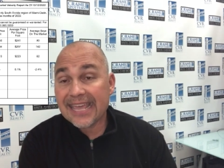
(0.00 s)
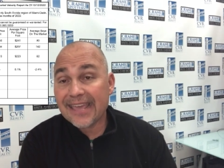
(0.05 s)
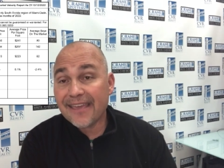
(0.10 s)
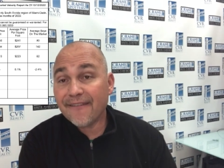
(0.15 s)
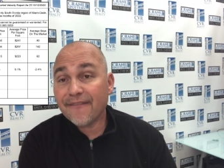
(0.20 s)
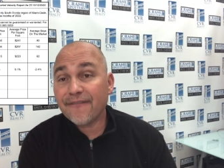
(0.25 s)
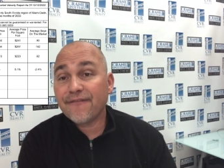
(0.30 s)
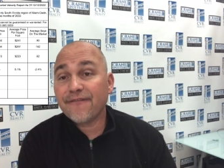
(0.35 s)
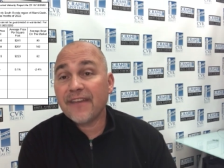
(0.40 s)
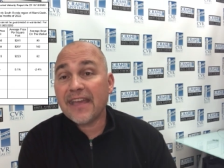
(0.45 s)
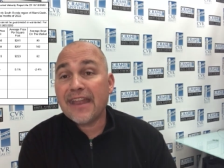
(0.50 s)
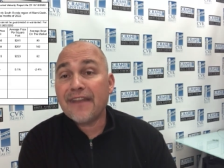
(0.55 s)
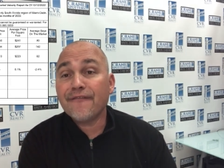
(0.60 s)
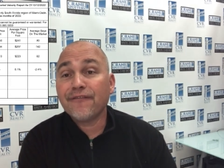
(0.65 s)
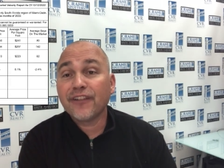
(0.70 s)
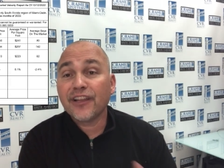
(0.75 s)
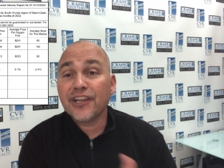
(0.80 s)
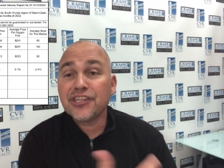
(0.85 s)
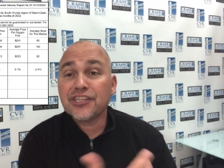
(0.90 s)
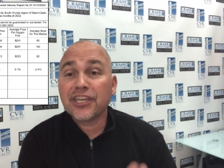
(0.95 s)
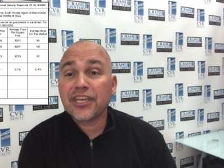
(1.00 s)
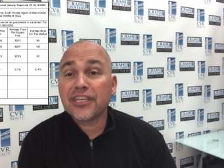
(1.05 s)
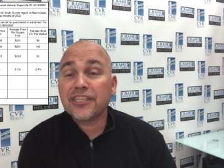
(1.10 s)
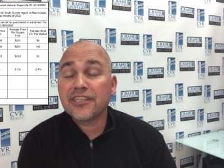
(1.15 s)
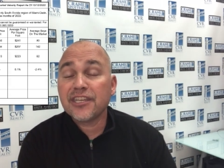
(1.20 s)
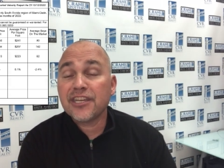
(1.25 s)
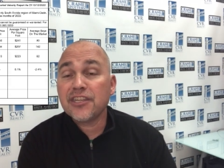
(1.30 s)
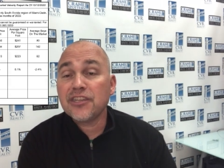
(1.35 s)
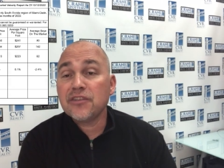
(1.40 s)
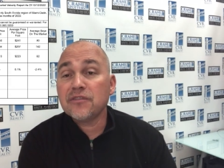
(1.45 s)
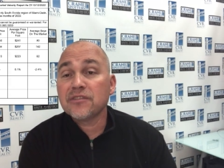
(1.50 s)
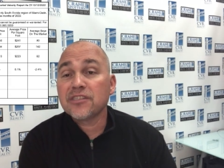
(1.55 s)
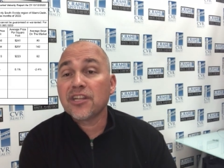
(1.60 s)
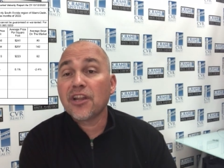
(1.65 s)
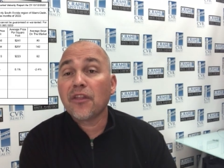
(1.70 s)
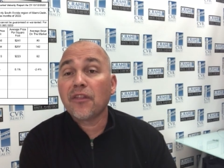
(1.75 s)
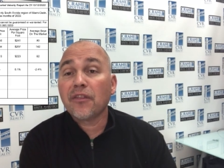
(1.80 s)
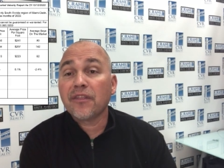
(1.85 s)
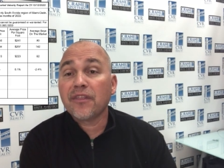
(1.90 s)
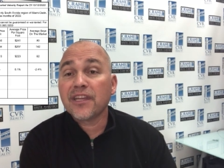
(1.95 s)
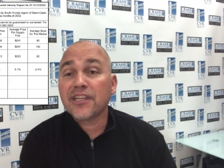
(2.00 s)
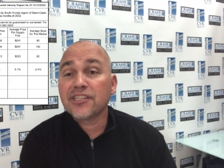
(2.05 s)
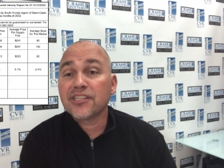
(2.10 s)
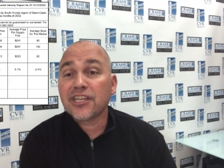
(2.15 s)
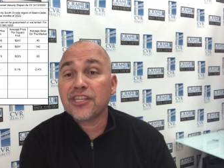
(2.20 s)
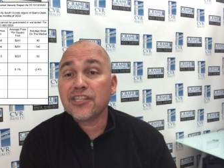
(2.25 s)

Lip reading: If inflation continues, other things